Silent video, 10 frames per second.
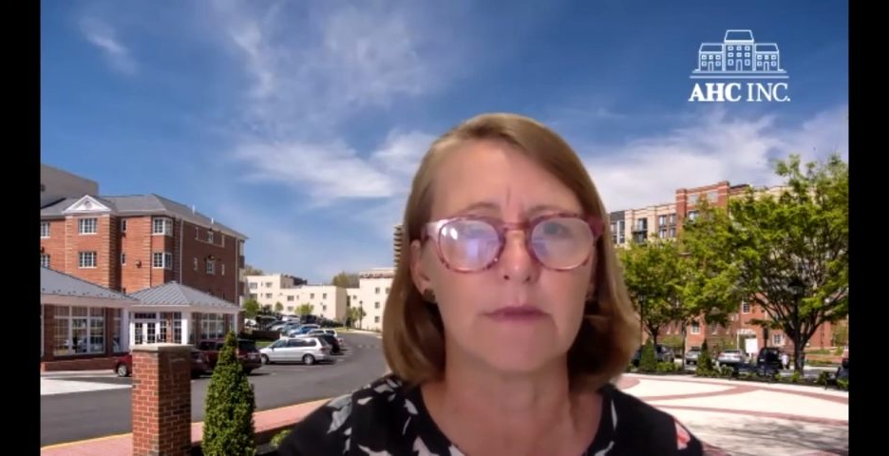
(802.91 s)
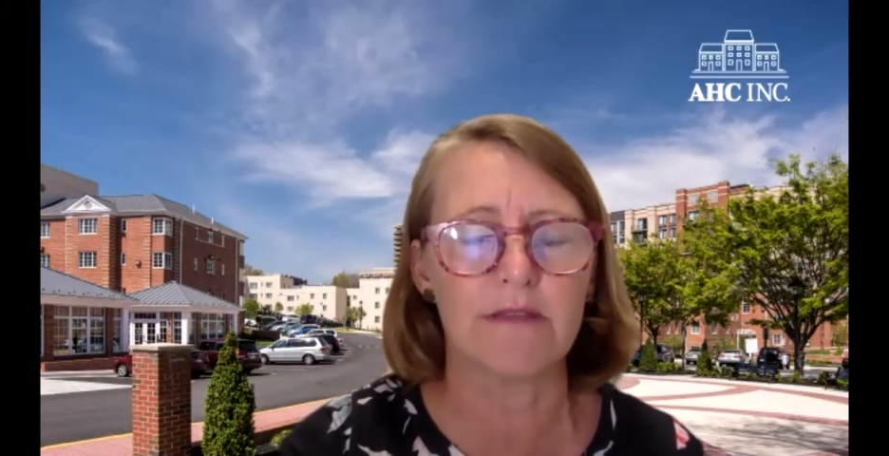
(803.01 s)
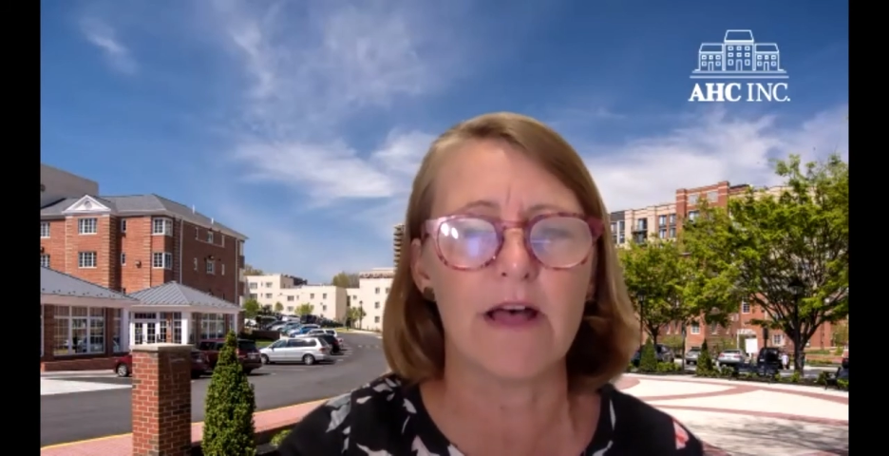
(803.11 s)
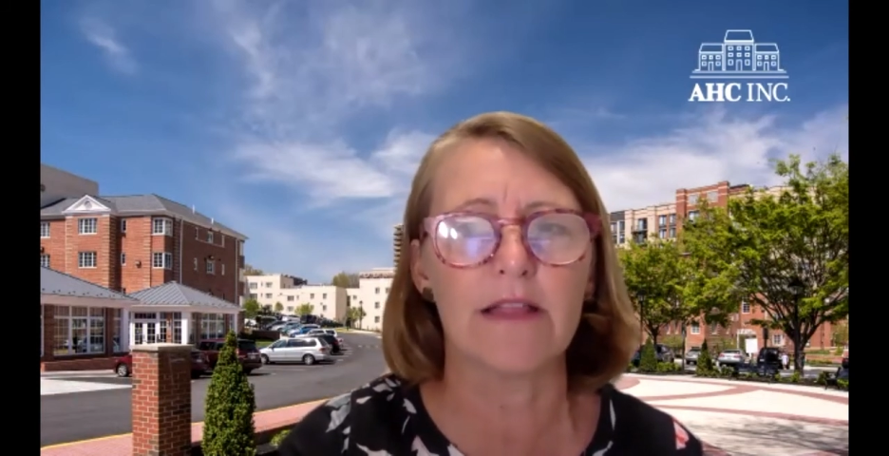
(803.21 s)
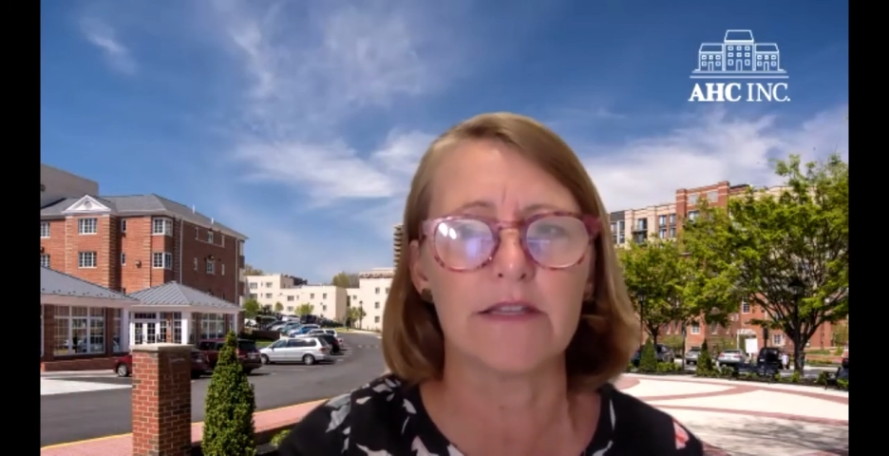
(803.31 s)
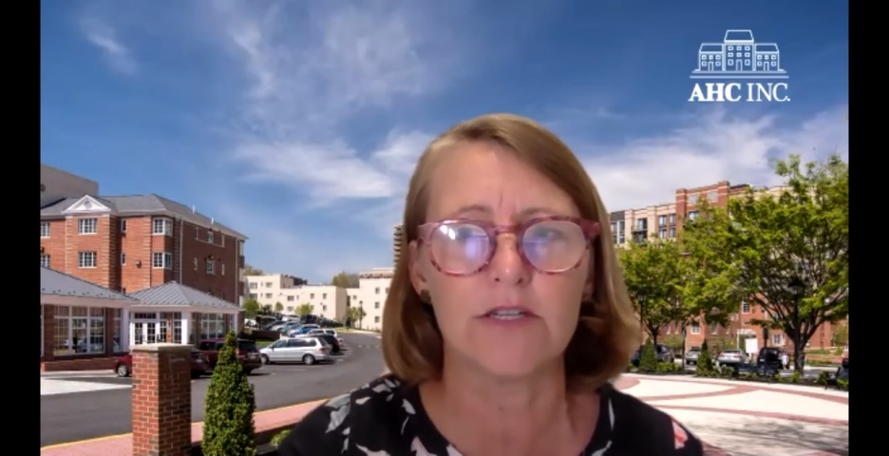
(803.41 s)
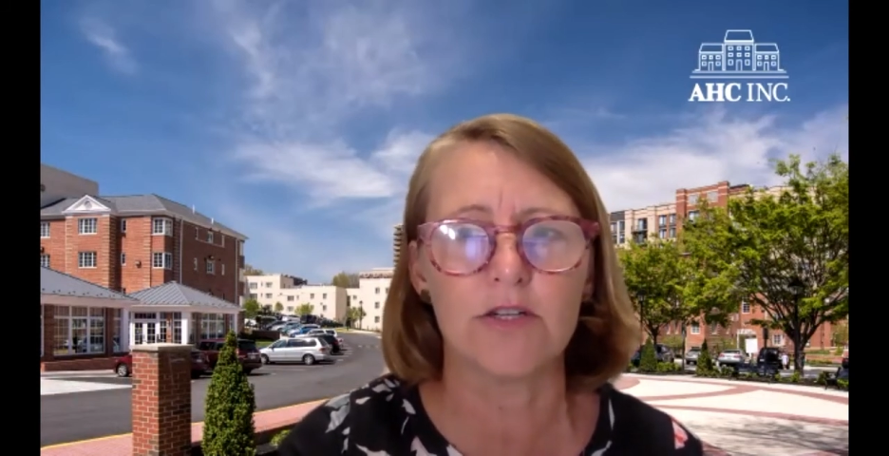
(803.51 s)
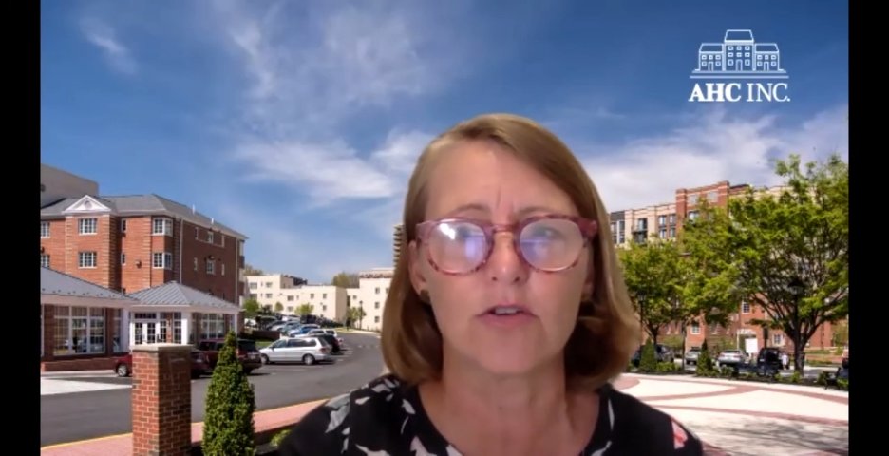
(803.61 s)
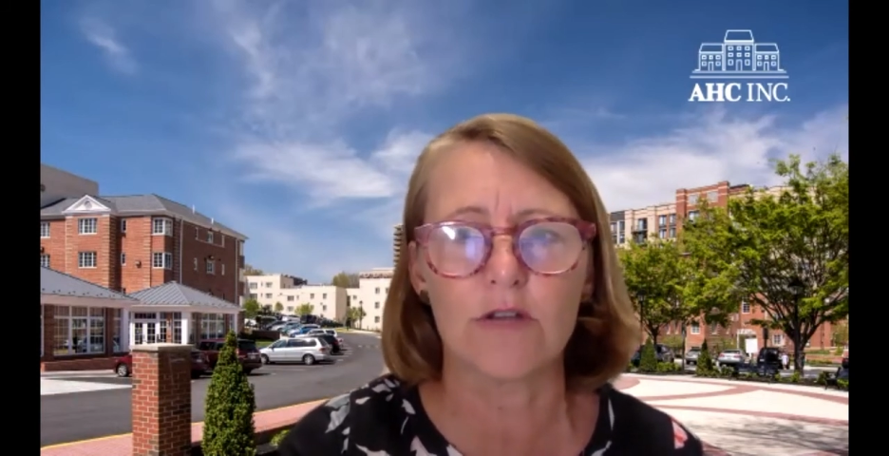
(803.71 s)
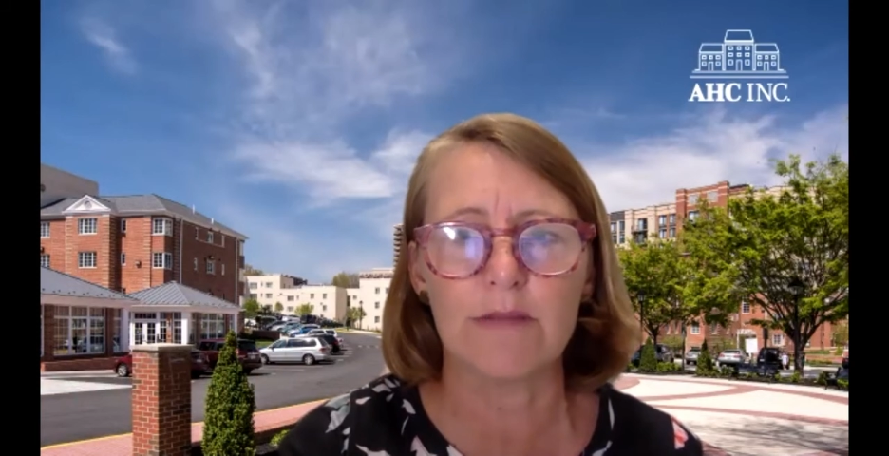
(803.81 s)
But the
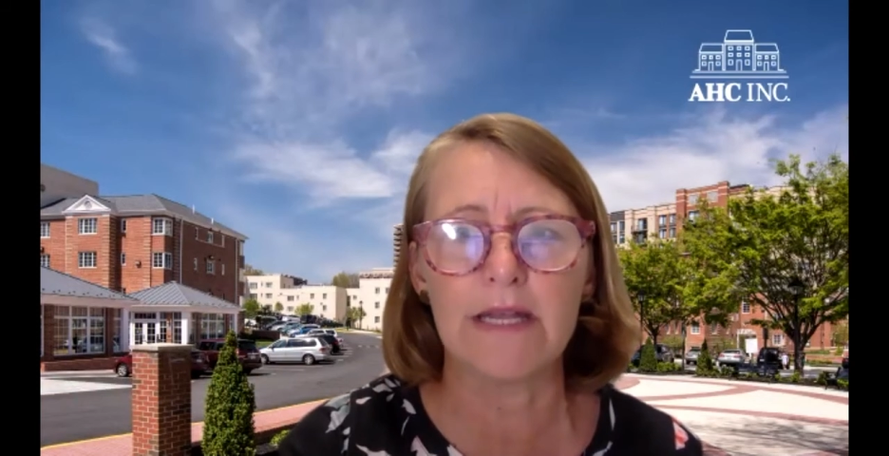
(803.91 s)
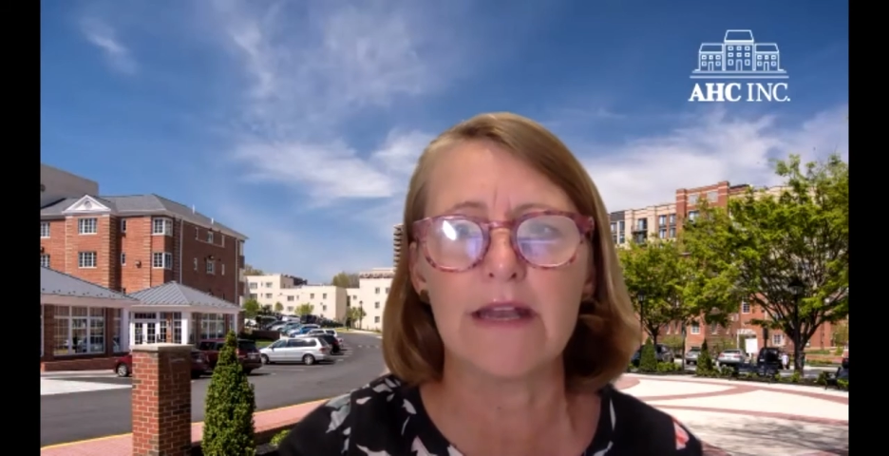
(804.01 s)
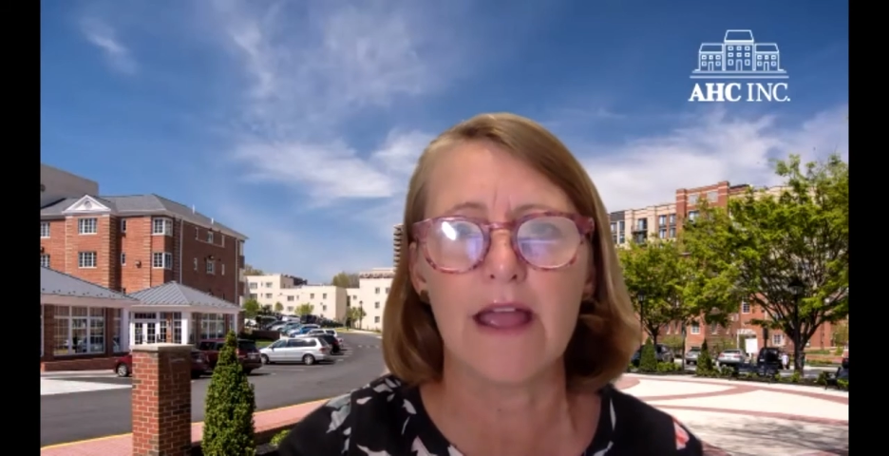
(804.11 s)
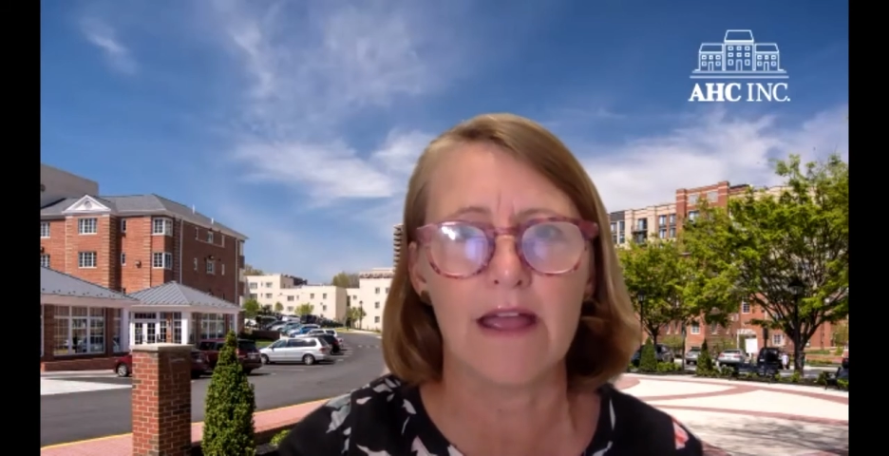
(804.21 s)
volunteer agreement,